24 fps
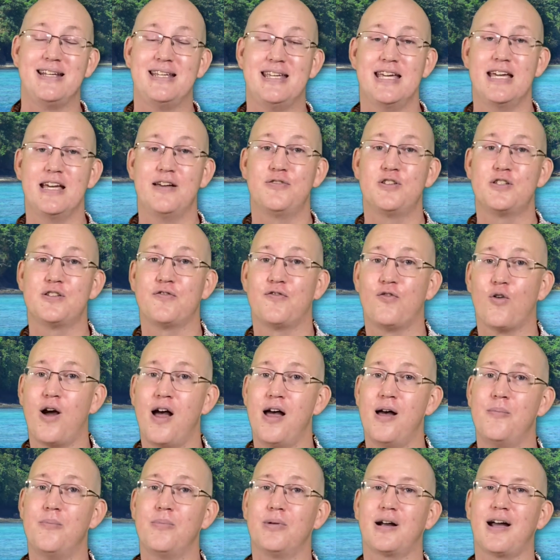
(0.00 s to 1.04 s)
gifts
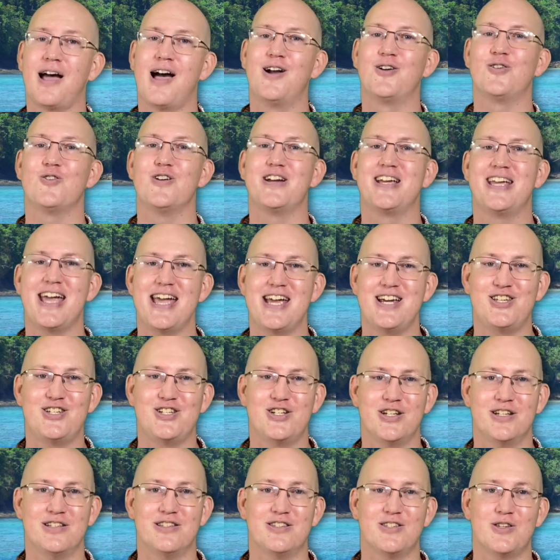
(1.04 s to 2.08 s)
from
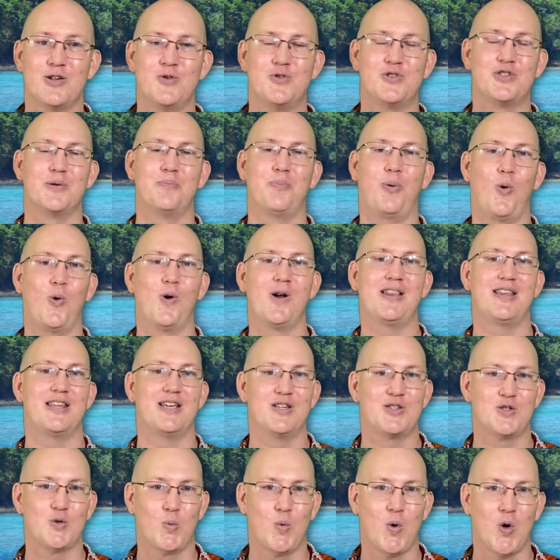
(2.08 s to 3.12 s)
congregations who support
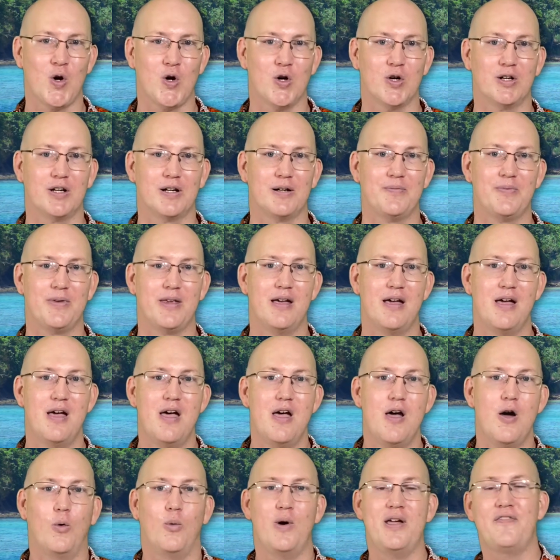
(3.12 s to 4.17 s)
this work.
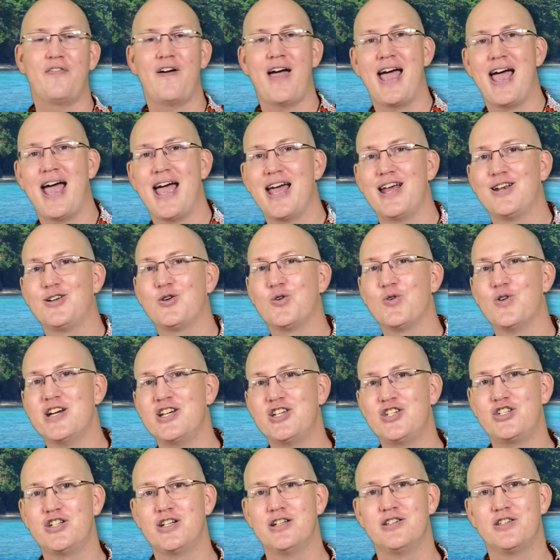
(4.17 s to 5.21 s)
We've had
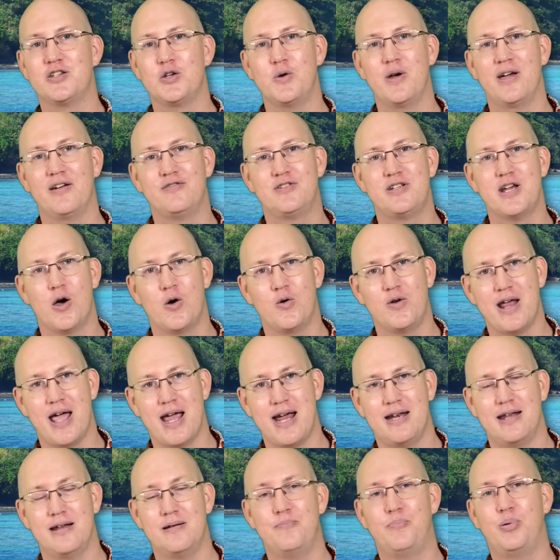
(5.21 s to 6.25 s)
Christians who have
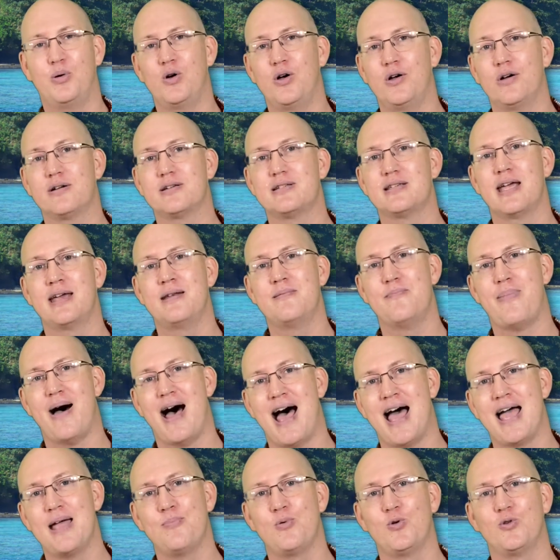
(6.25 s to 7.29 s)
donated books and
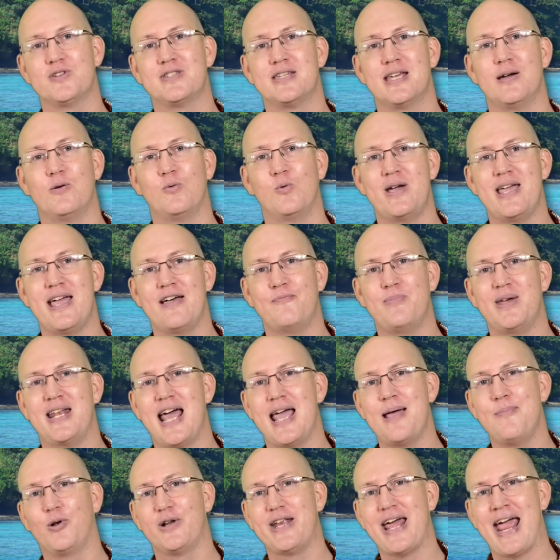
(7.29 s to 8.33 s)
Bibles that we have been
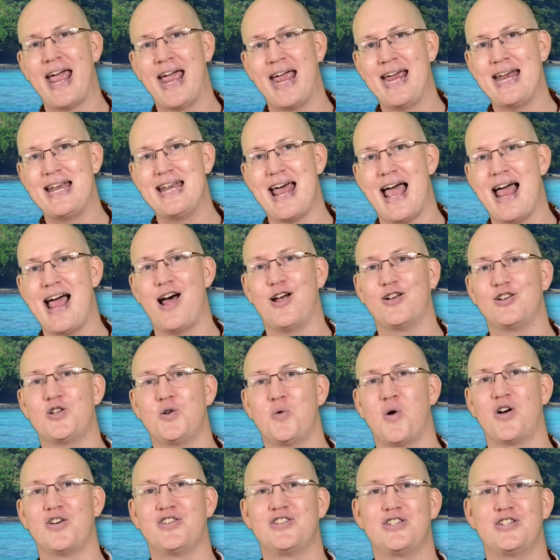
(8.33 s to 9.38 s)
able to hand out to
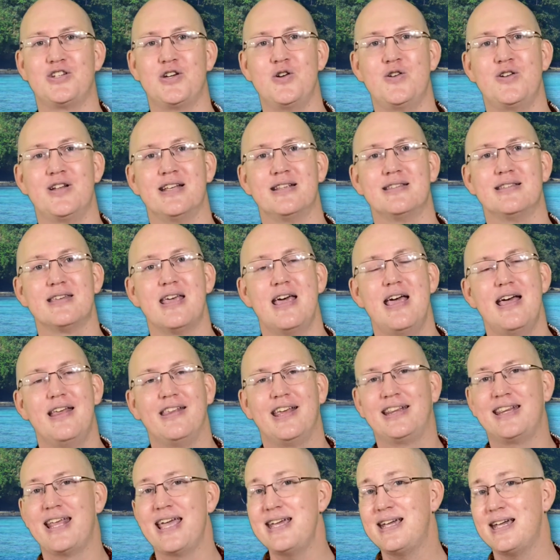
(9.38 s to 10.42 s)
our students
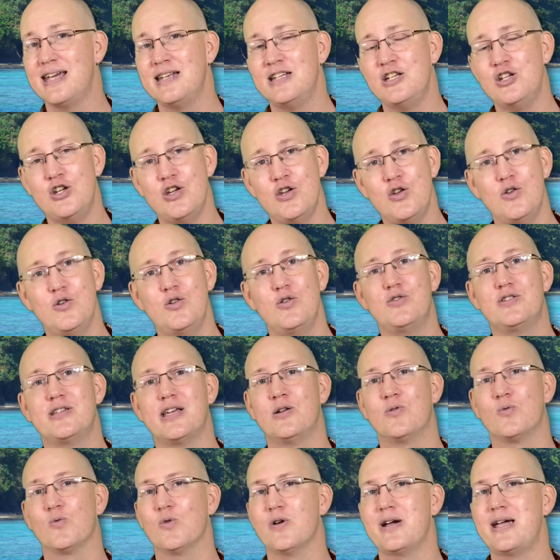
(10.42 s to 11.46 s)
that they can use
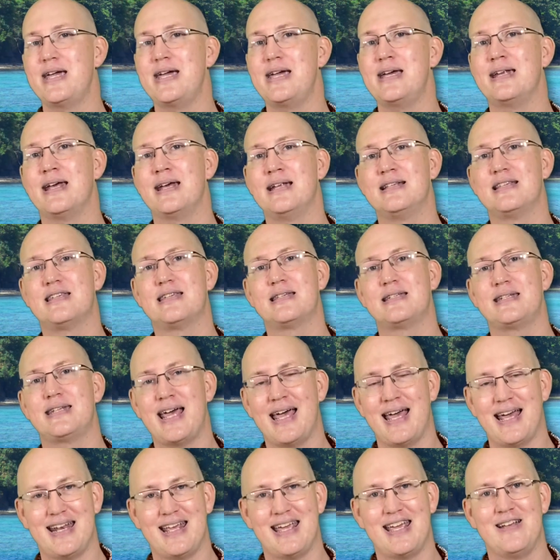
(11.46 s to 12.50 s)
and read and
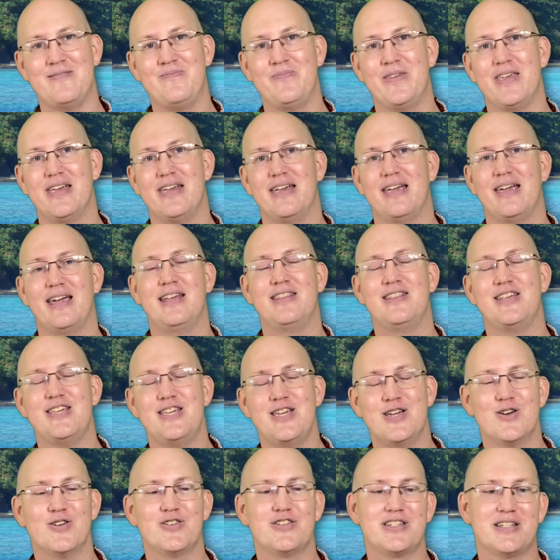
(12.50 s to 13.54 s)
study in the
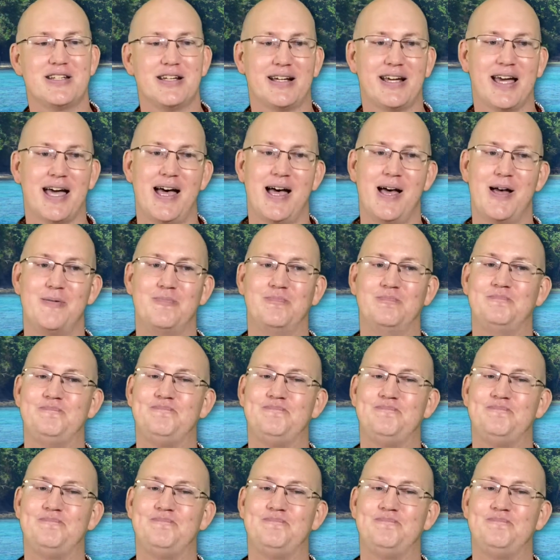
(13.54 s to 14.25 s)
years to come.